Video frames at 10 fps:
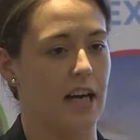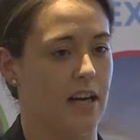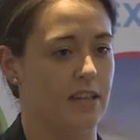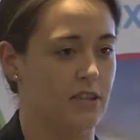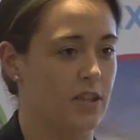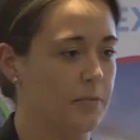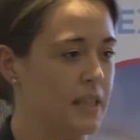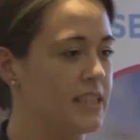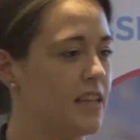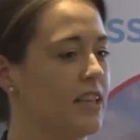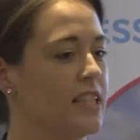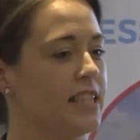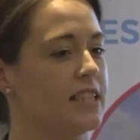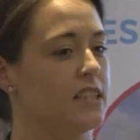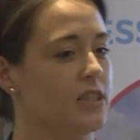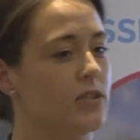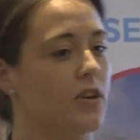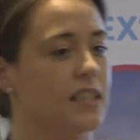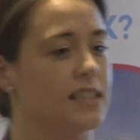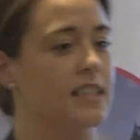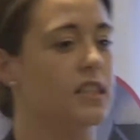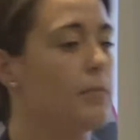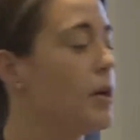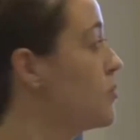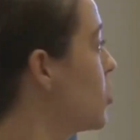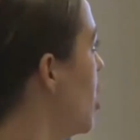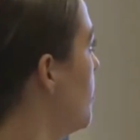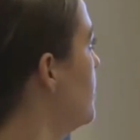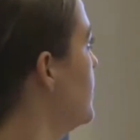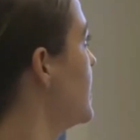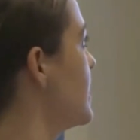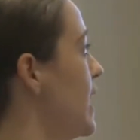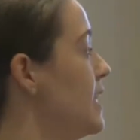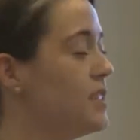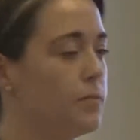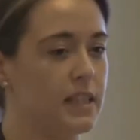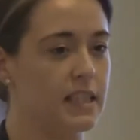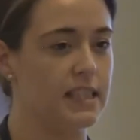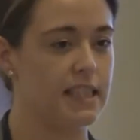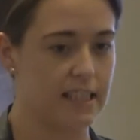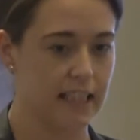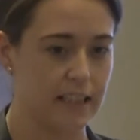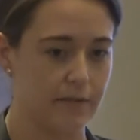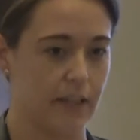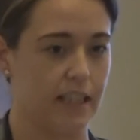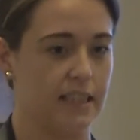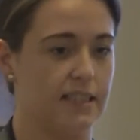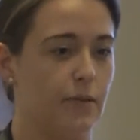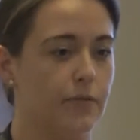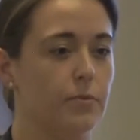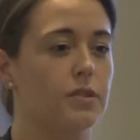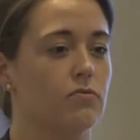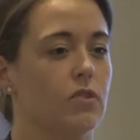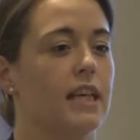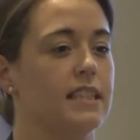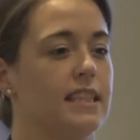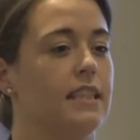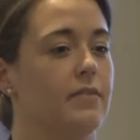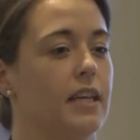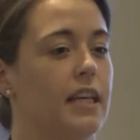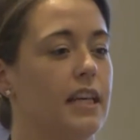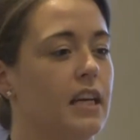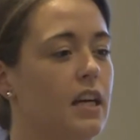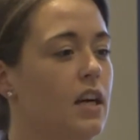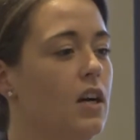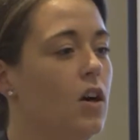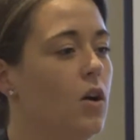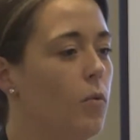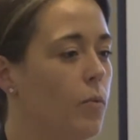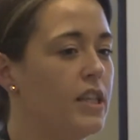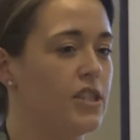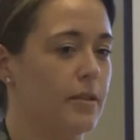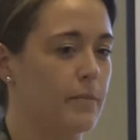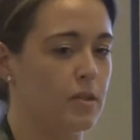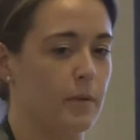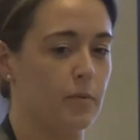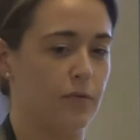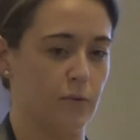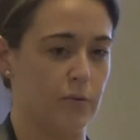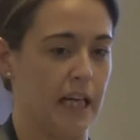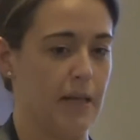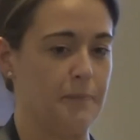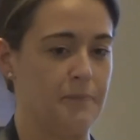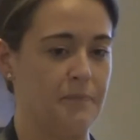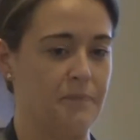out to me. Is there anything that you guys think are the most common mistakes within CVs? So if you were to write a CV, where do you think most people fall down?